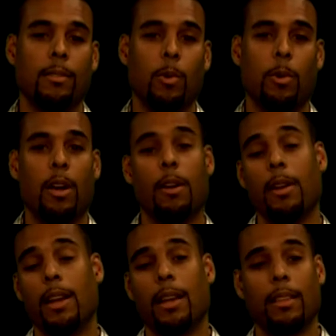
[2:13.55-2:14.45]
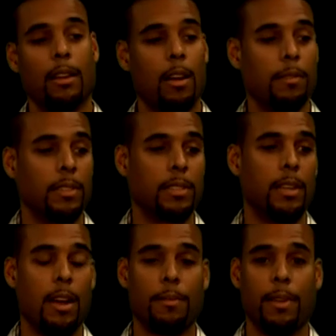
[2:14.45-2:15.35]
we were already, I think, all of the
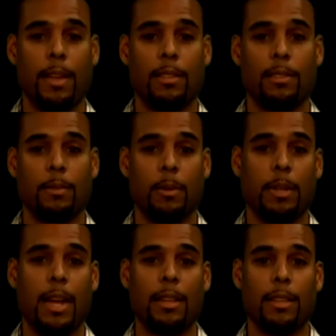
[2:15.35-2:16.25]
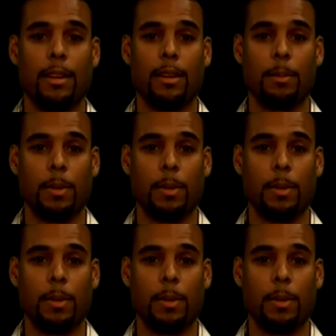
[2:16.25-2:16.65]
Seahawk fans when we got there,